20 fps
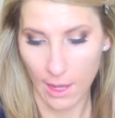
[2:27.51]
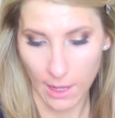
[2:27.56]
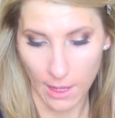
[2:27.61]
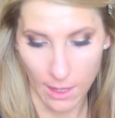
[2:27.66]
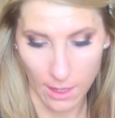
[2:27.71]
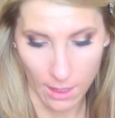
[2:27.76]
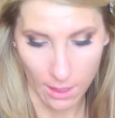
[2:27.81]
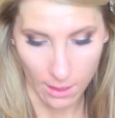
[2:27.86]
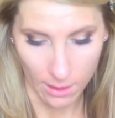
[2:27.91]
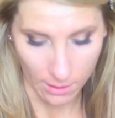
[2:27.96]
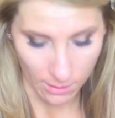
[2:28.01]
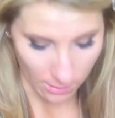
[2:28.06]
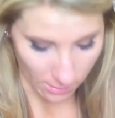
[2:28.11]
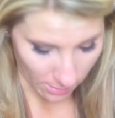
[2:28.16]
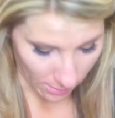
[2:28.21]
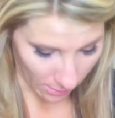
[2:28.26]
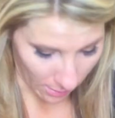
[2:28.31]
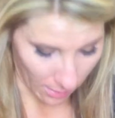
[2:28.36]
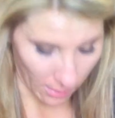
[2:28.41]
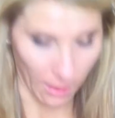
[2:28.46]

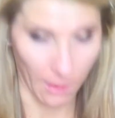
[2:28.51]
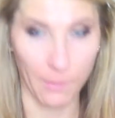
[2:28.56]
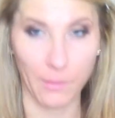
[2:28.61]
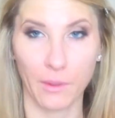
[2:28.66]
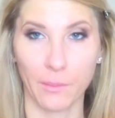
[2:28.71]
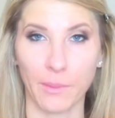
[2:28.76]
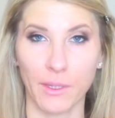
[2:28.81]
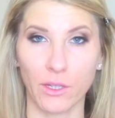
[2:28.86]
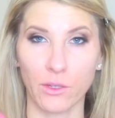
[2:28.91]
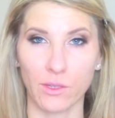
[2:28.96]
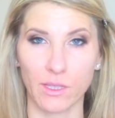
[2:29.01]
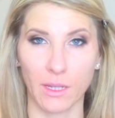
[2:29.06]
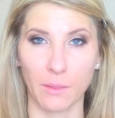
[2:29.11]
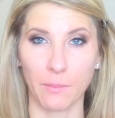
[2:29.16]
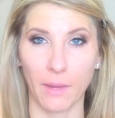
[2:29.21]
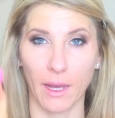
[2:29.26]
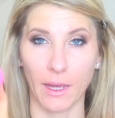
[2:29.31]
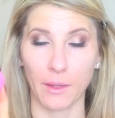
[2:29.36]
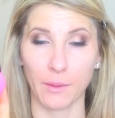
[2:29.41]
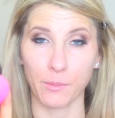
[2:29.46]
And I'm going to be using
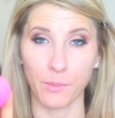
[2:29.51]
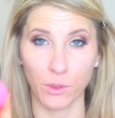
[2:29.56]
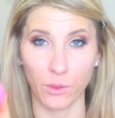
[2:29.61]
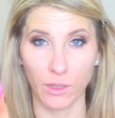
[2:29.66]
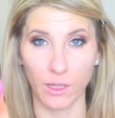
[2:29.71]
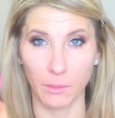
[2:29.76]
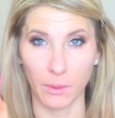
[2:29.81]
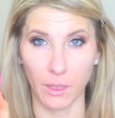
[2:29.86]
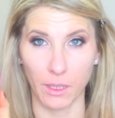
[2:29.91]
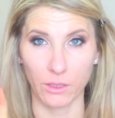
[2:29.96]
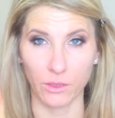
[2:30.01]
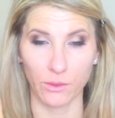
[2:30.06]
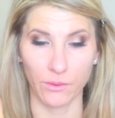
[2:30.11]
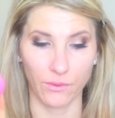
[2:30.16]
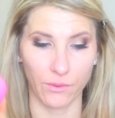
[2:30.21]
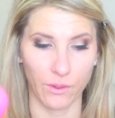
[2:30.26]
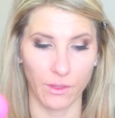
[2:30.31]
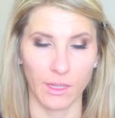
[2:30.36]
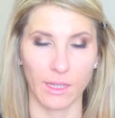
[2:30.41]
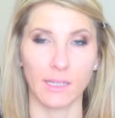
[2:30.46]
my Beauty Blender
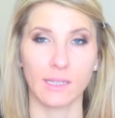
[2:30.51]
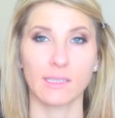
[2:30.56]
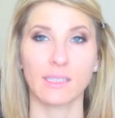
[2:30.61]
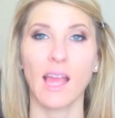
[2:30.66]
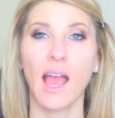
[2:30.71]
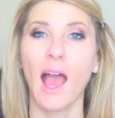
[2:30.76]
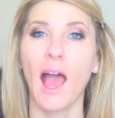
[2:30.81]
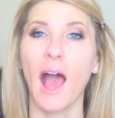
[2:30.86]
for this.